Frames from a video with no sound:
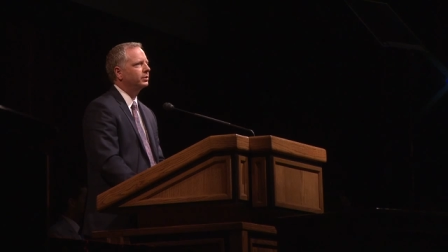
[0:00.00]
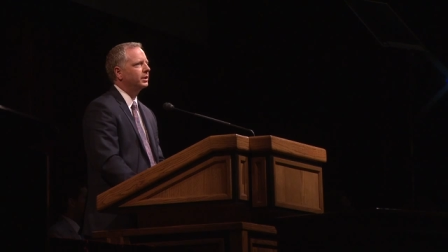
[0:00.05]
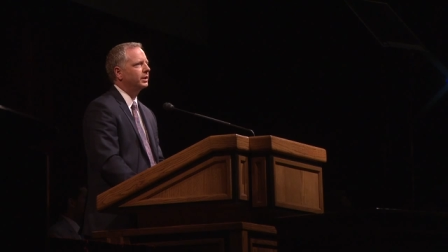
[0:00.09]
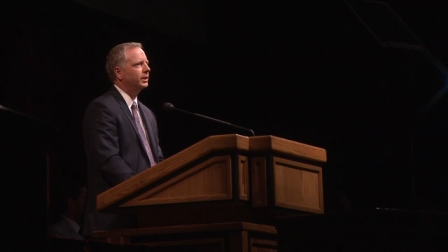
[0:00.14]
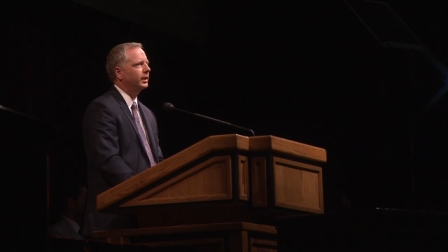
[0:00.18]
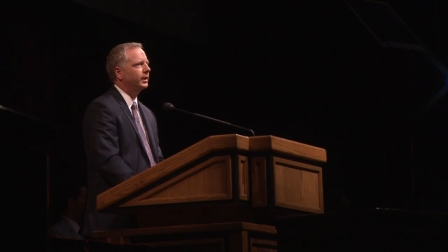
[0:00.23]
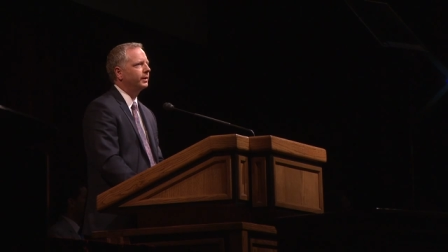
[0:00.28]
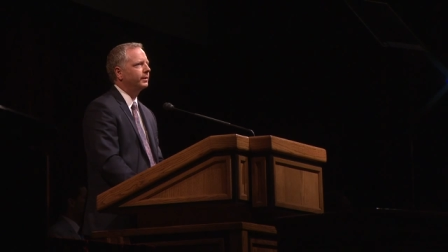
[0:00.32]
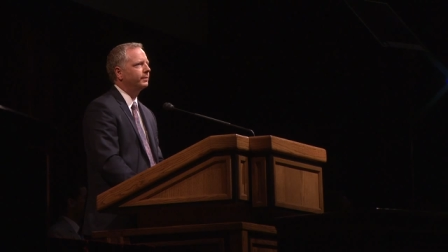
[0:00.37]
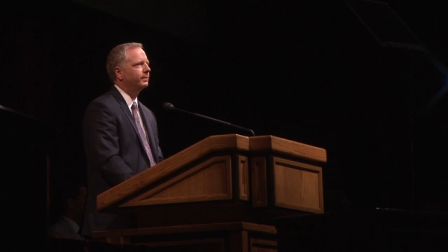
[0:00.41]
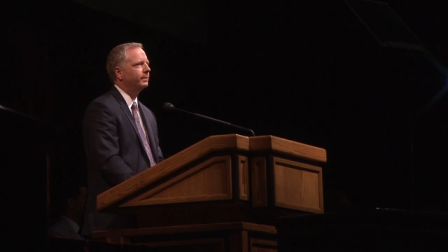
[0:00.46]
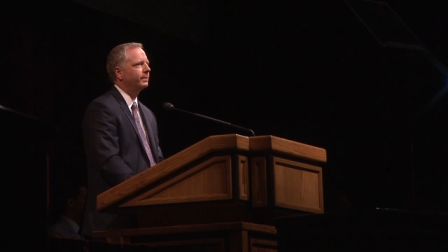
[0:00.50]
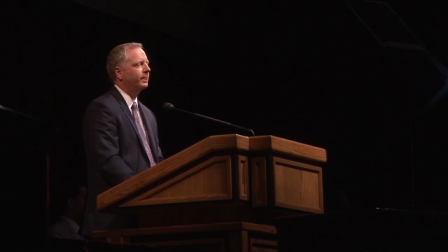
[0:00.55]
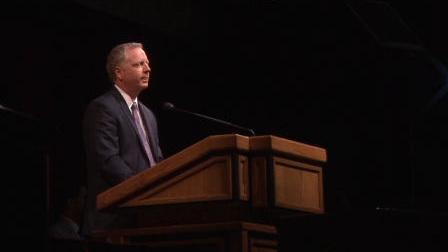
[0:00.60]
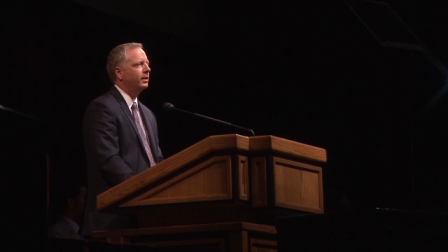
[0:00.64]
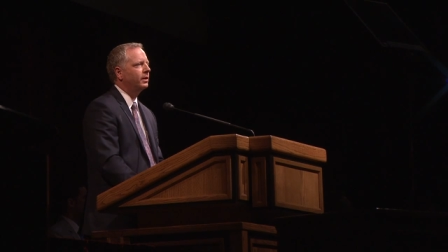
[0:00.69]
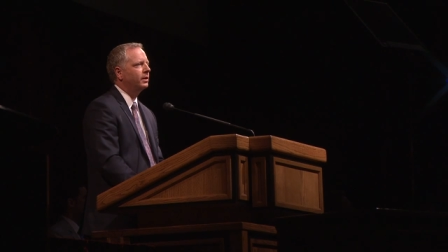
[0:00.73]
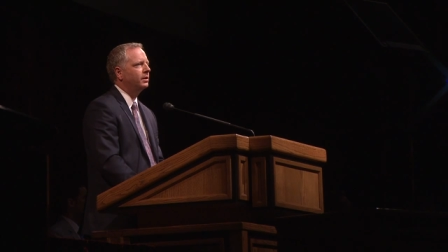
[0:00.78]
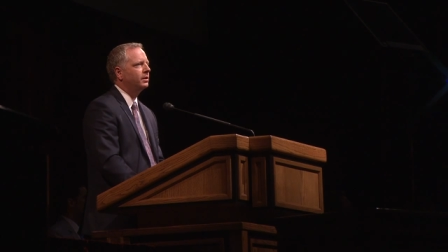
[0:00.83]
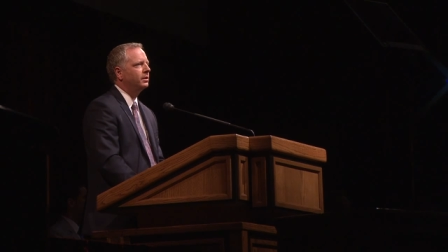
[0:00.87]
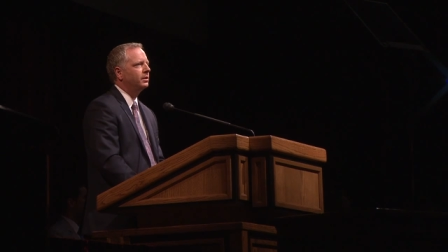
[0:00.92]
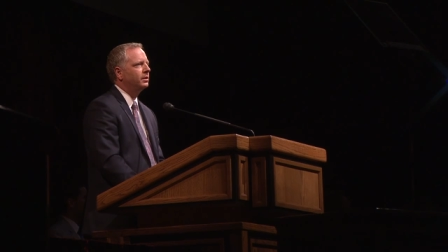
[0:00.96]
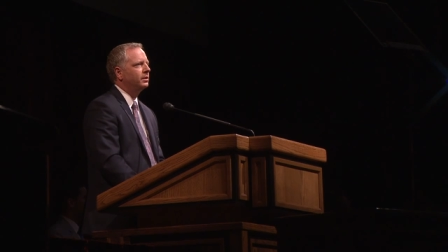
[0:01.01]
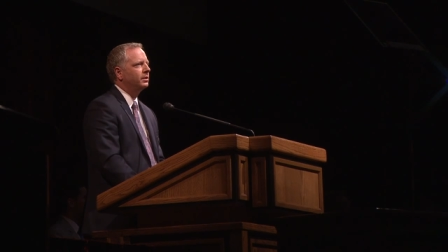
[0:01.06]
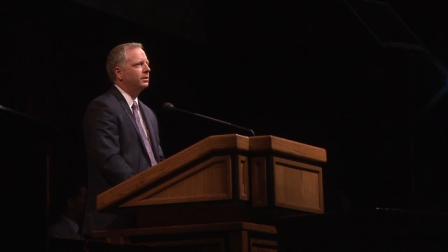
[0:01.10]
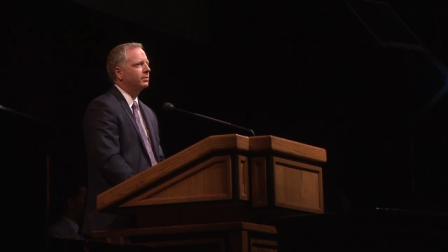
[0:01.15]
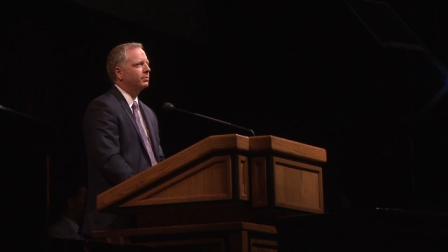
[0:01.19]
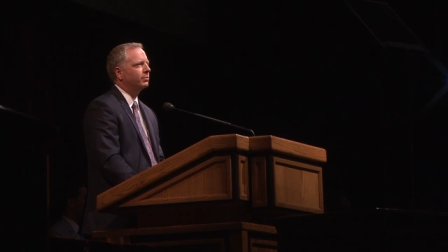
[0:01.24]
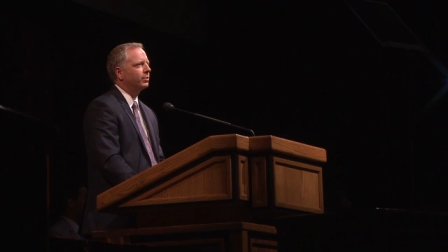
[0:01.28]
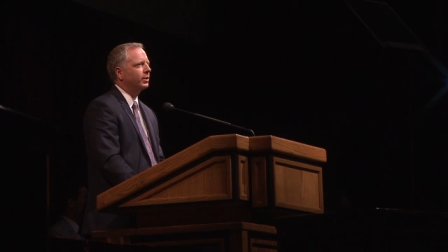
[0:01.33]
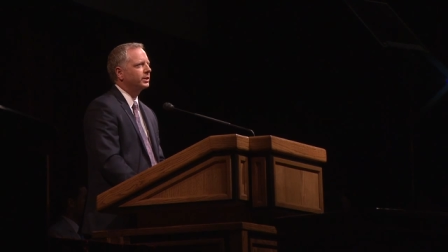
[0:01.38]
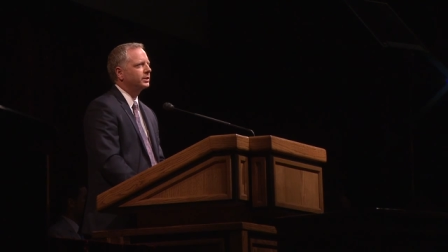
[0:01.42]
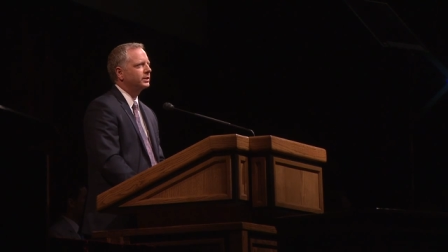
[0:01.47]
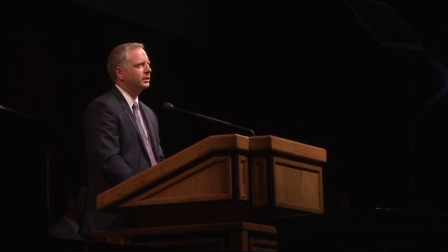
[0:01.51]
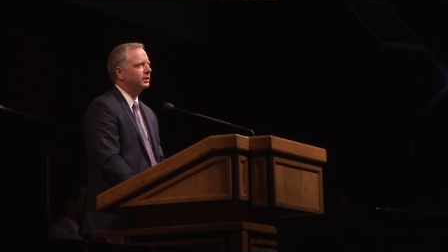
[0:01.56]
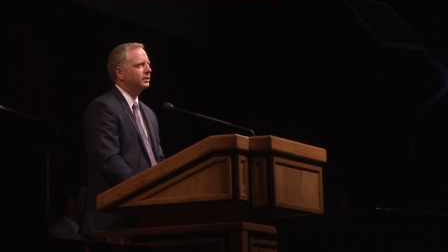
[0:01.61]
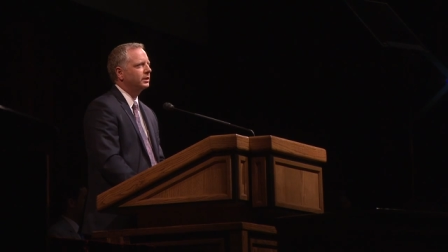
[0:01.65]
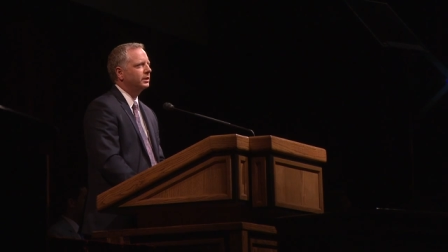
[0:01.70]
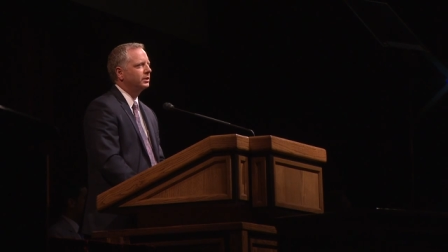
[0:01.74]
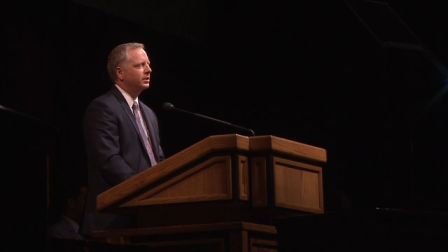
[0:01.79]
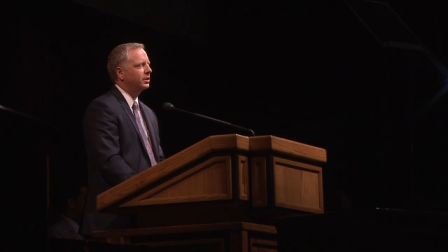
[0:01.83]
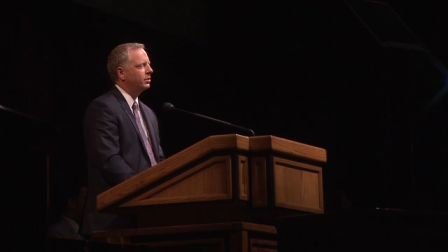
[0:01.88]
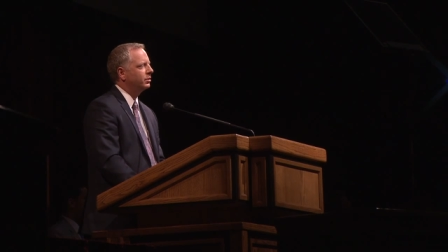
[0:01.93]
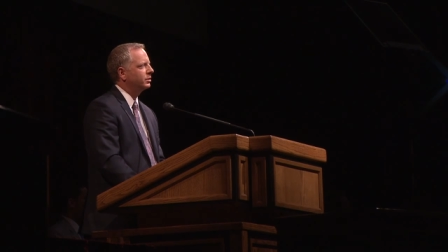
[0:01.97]
today. President
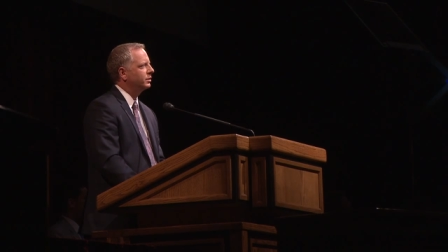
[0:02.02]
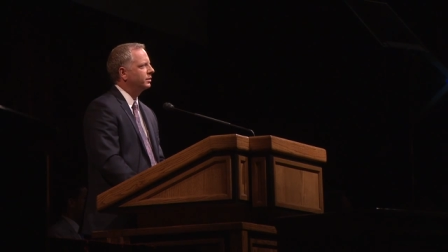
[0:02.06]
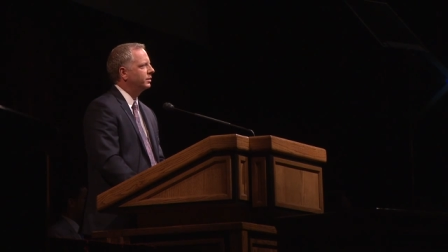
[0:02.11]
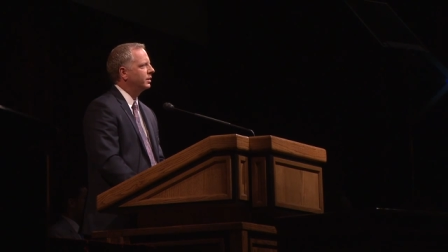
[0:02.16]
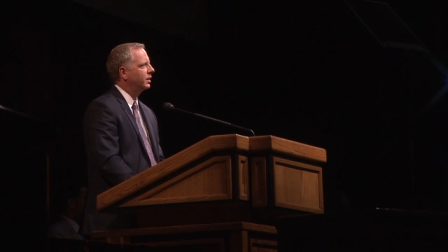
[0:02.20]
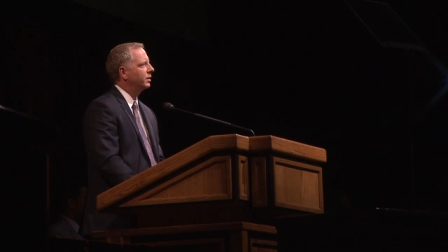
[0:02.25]
Lee noted